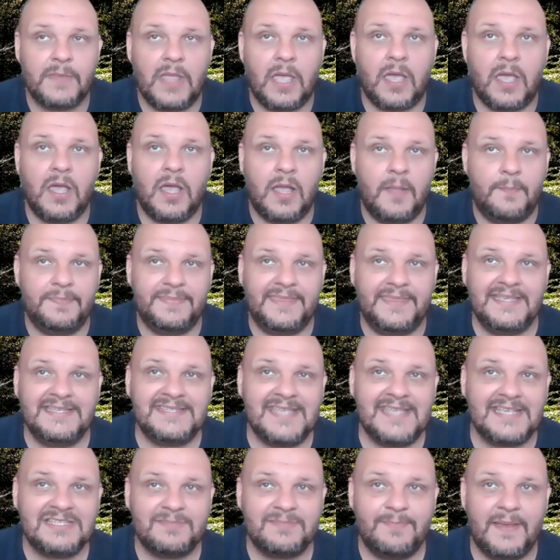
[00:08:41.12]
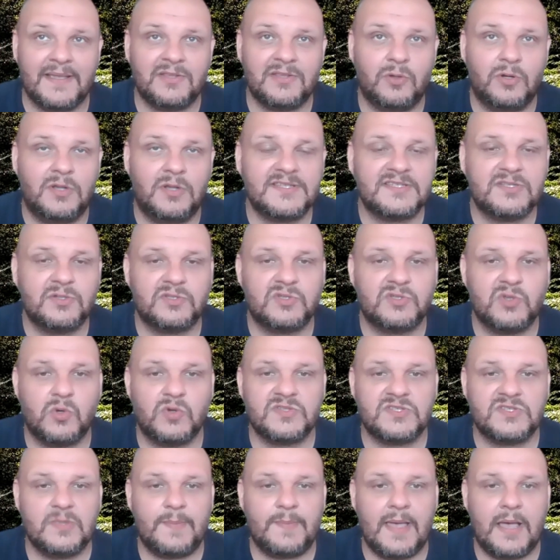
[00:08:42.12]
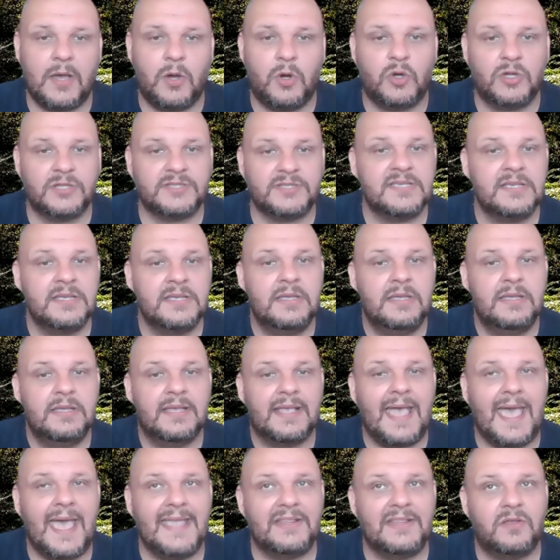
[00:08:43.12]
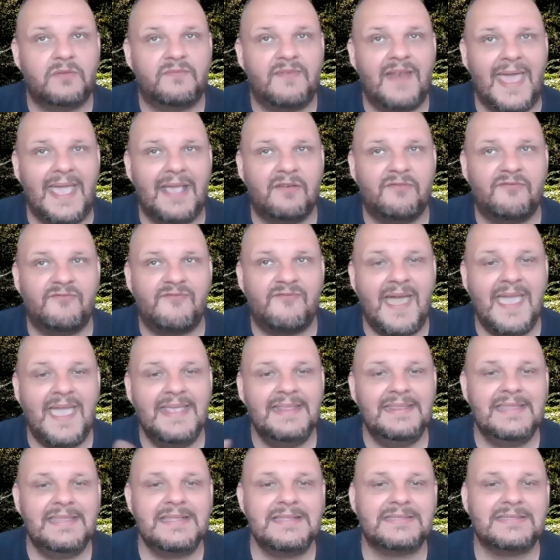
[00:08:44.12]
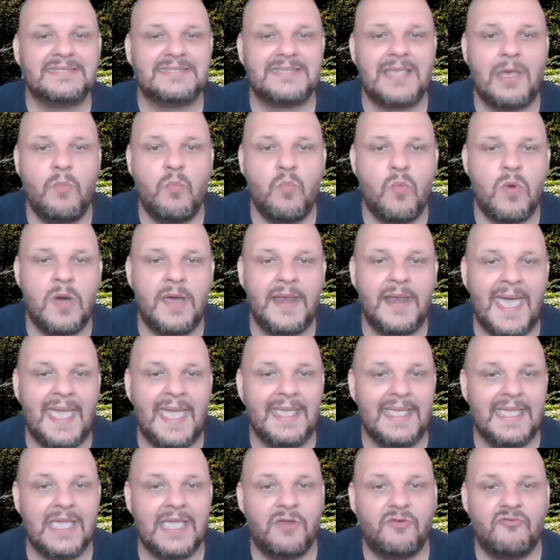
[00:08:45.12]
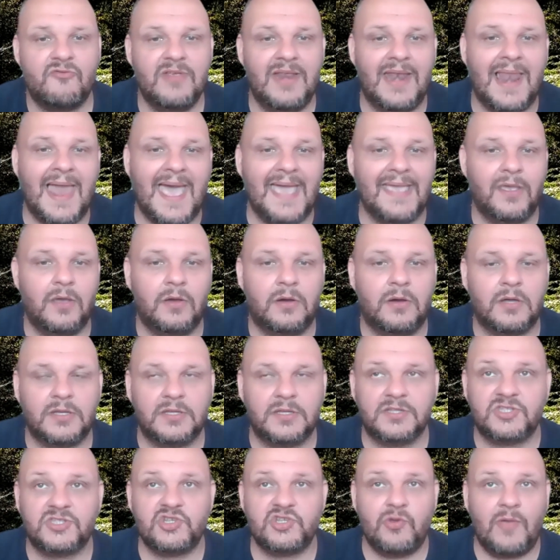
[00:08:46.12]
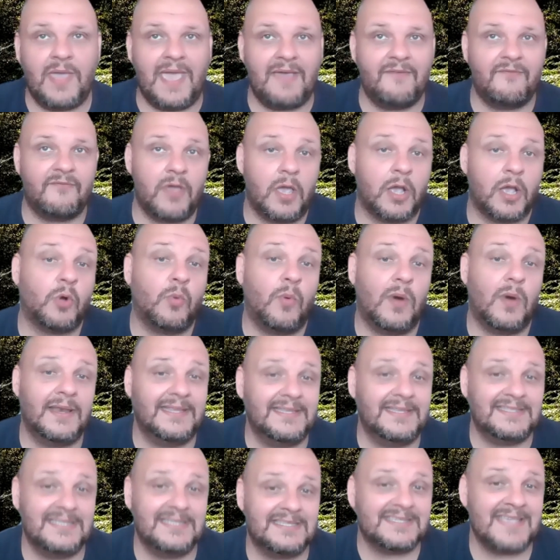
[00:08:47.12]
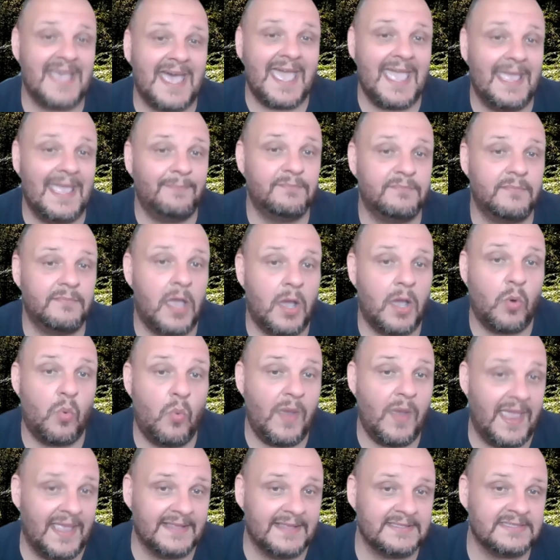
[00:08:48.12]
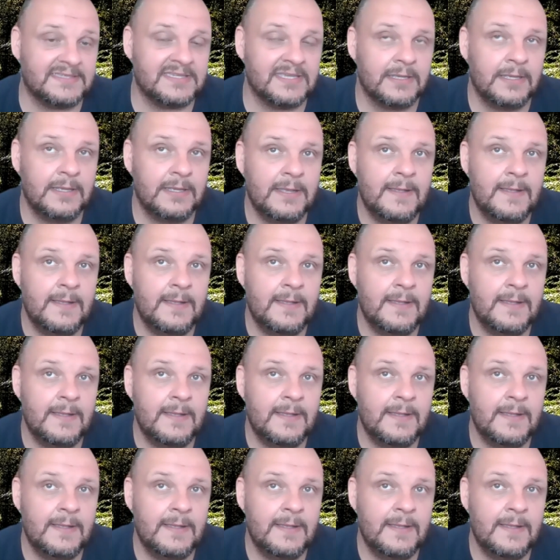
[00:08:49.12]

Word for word: Um, this aspect also talks about kind of like finding someone I can rely on to have a quality time with.